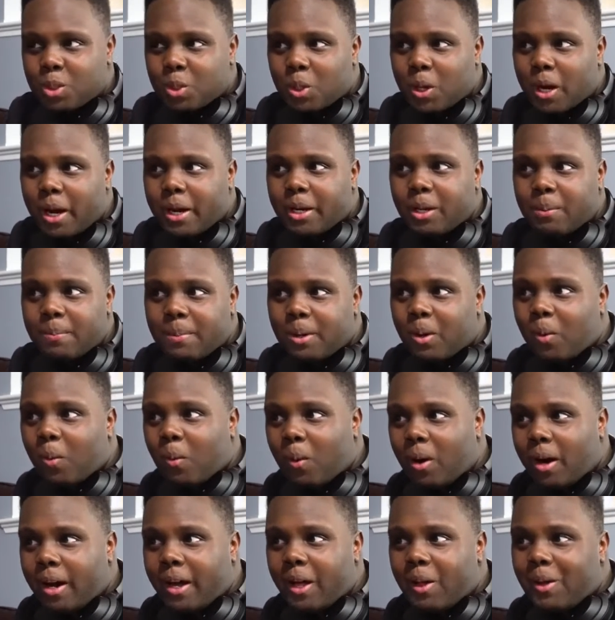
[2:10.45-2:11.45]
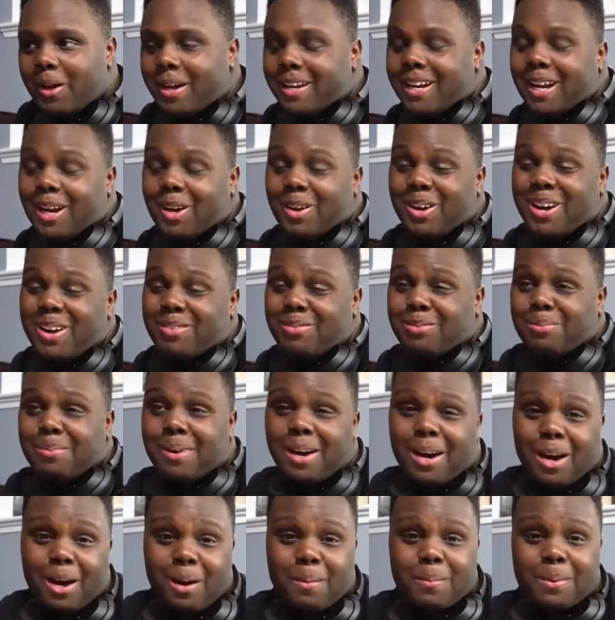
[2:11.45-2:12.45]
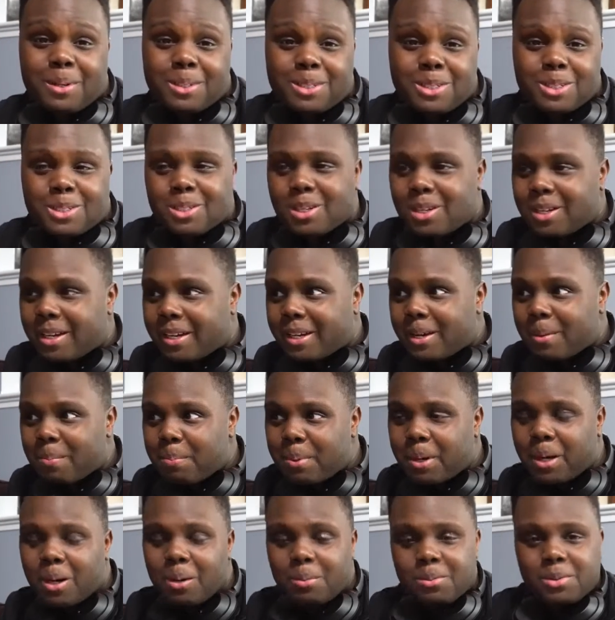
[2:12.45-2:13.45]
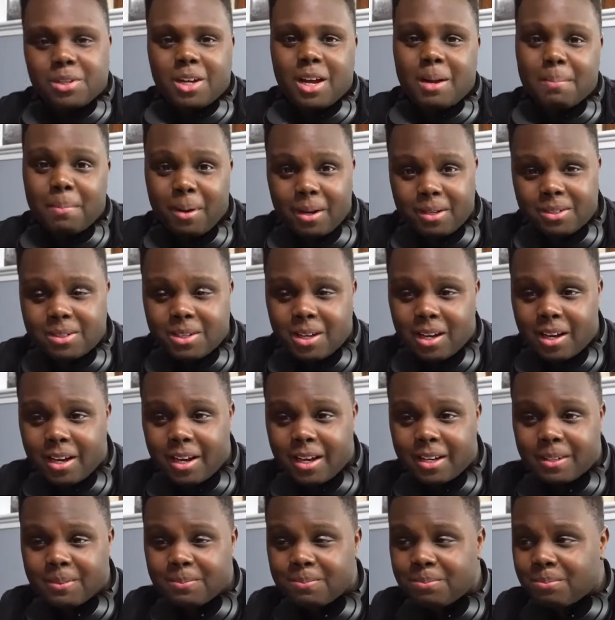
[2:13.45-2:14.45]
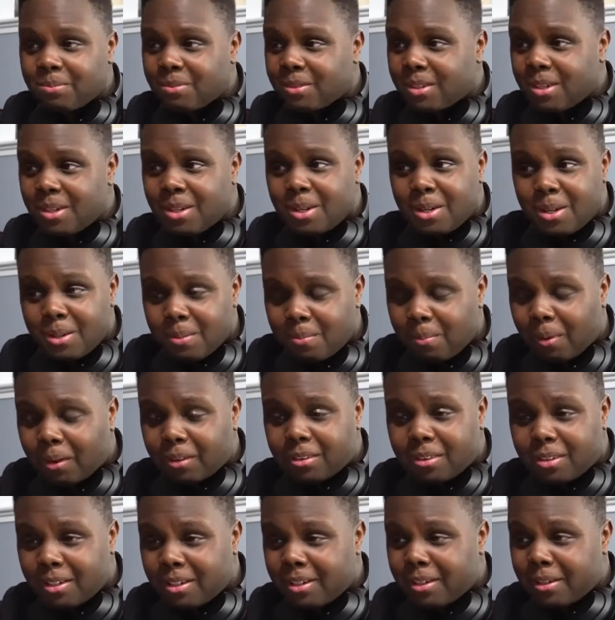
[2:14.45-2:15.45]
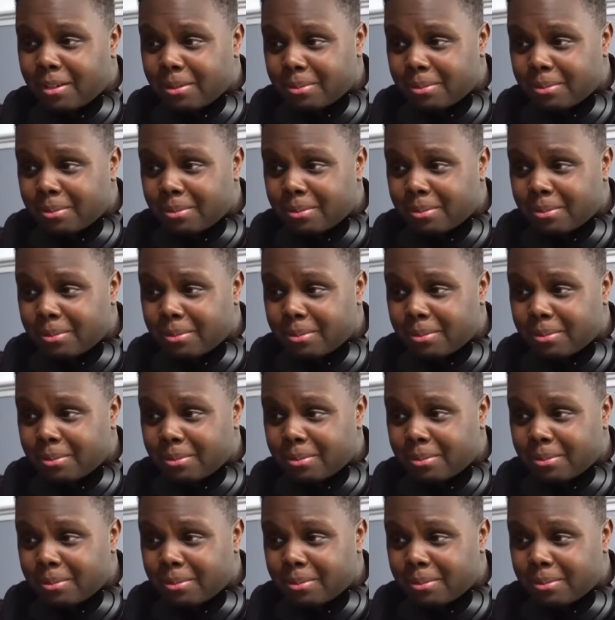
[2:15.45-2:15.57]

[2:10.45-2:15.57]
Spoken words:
tried them in a while and I don't have them on me just to like compare them side by side. But